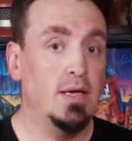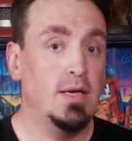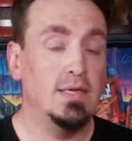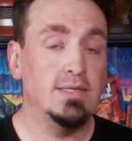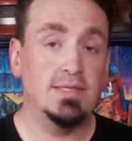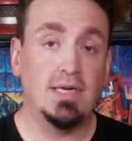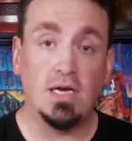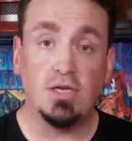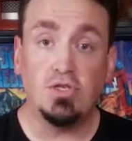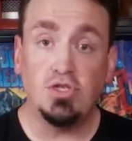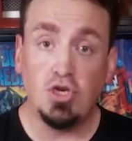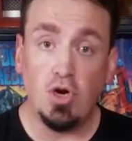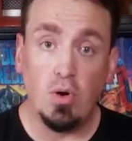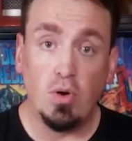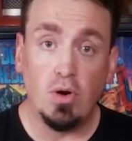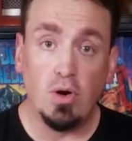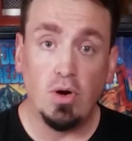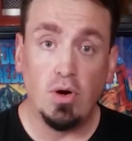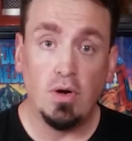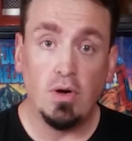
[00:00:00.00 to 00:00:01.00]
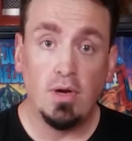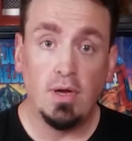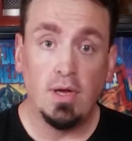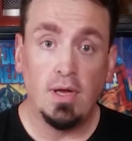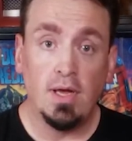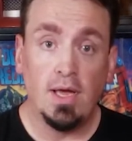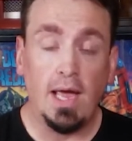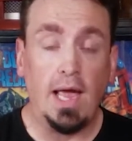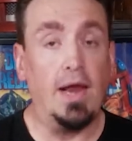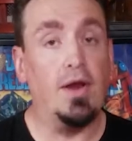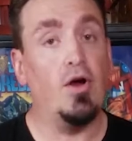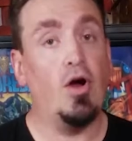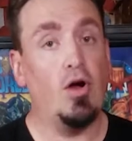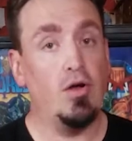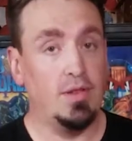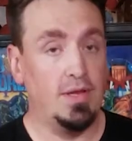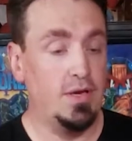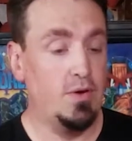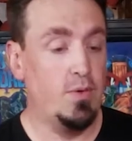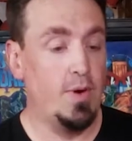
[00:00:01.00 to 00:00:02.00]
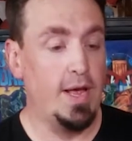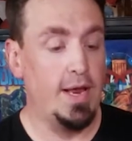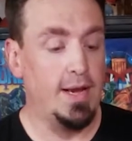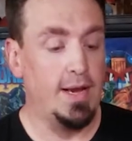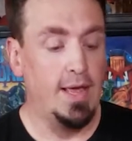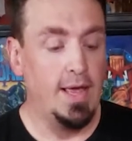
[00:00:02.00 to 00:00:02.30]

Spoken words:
it's got Joker, and Harley Quinn.